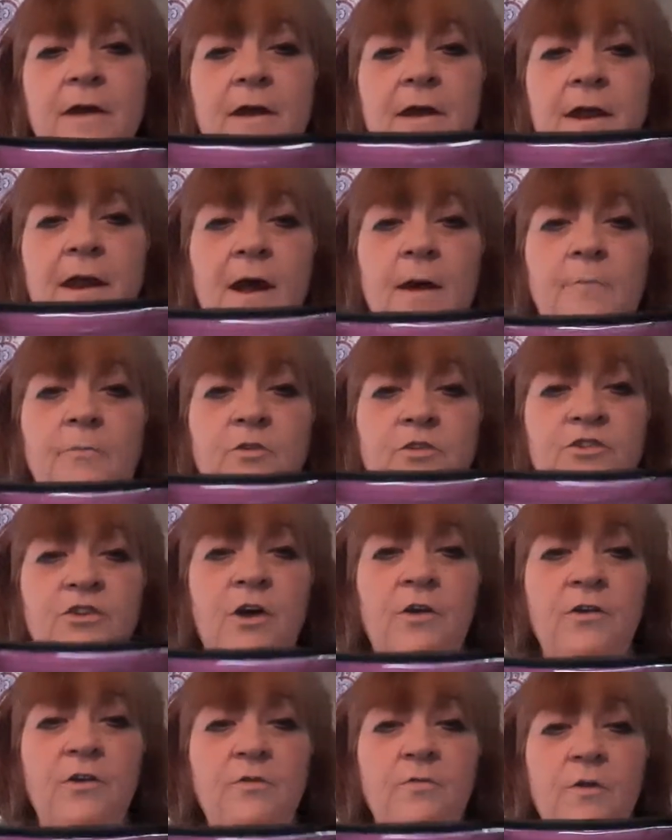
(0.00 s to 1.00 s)
And I'm going to show
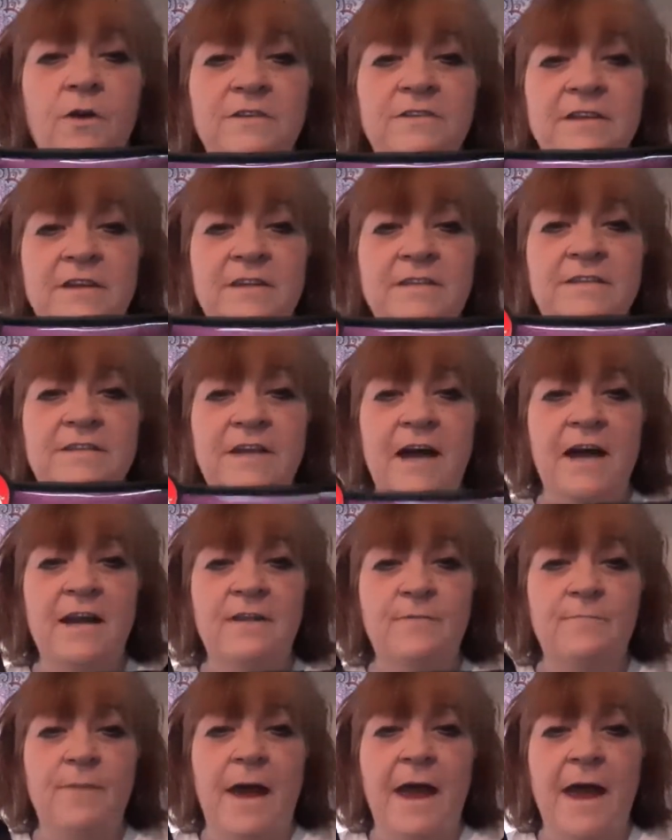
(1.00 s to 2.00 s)
you what's inside
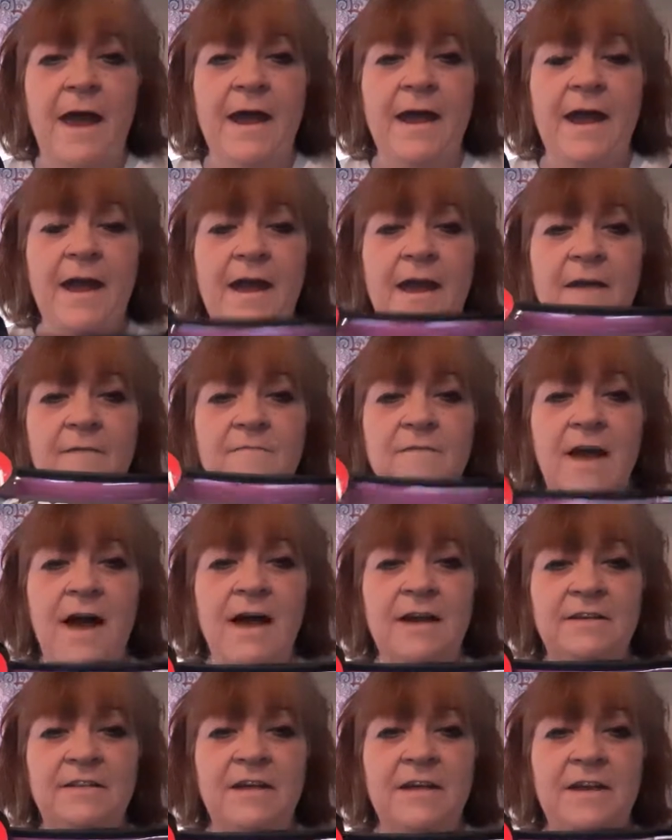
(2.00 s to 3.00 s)
the bag. I gave
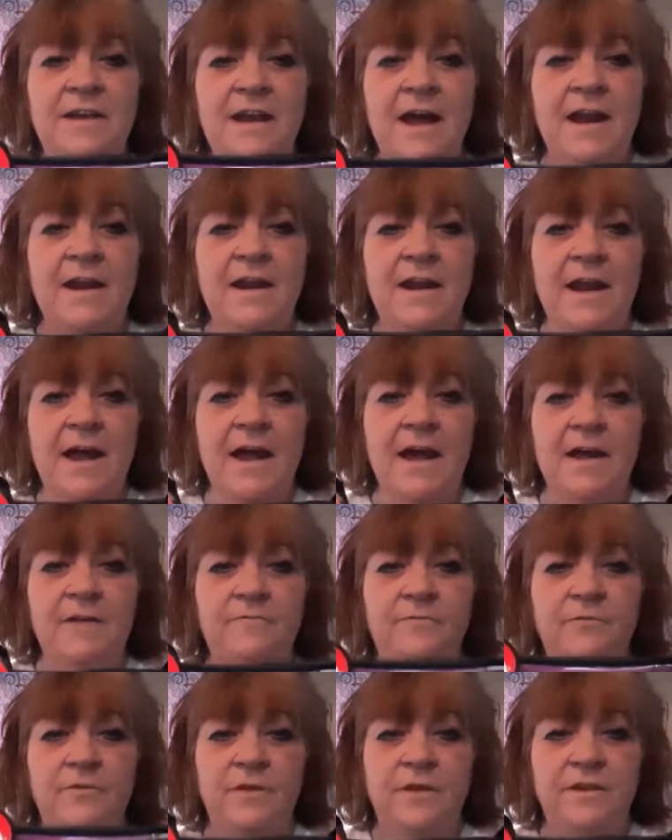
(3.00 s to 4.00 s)
$19.99
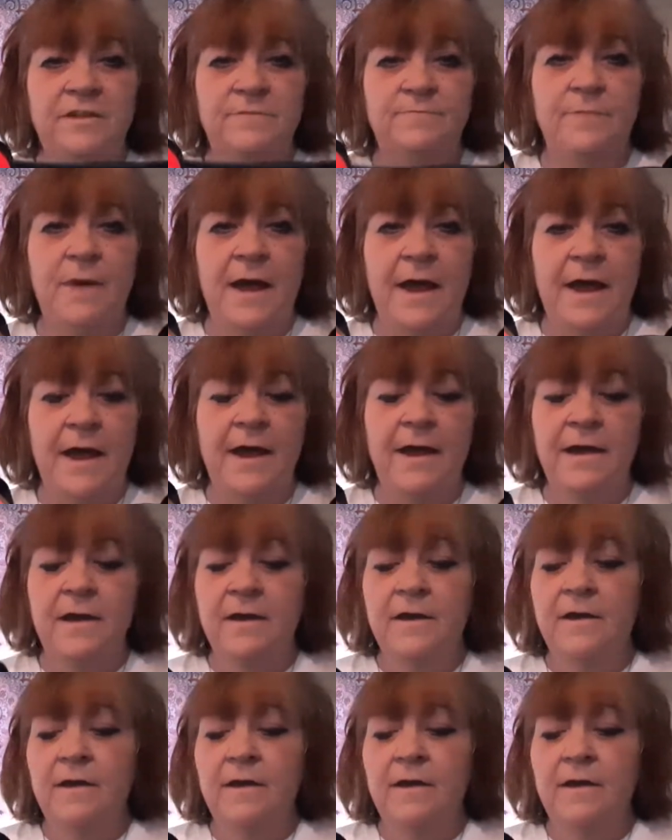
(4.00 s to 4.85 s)
for this bag.